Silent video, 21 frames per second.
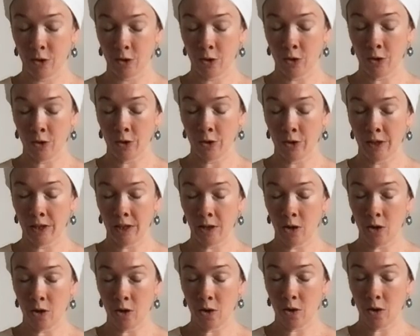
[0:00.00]
Good,
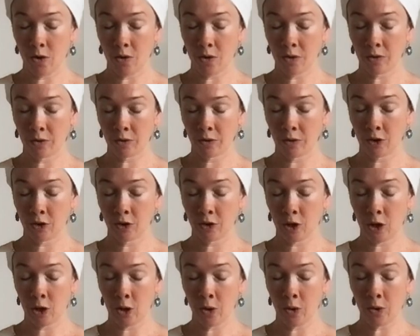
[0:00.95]
long,
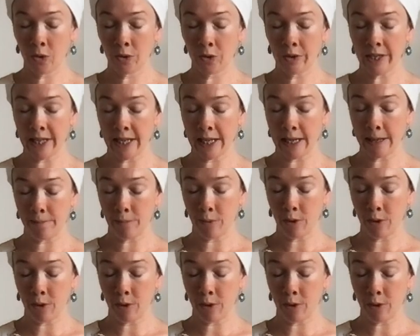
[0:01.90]
slow, deep